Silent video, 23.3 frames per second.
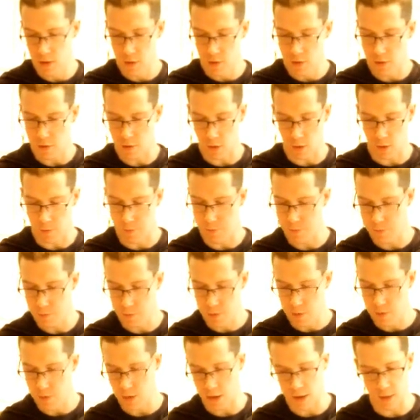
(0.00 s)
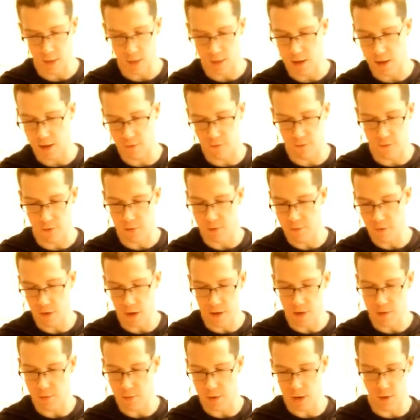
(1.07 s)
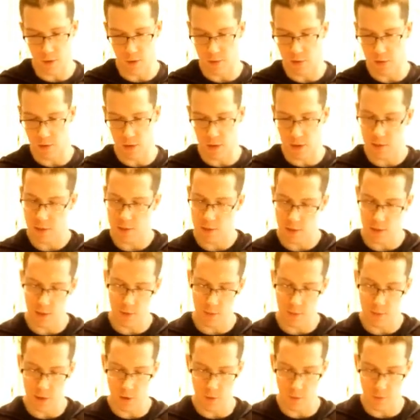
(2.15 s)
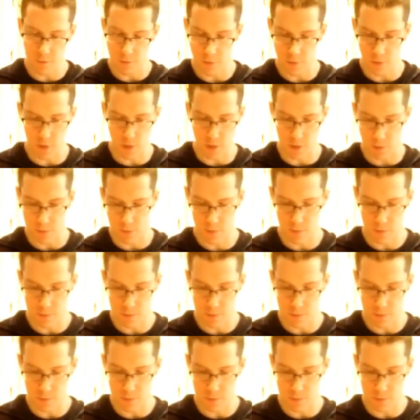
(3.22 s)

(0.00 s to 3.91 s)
So, like I said, for you volume eaters, this is the meal for you.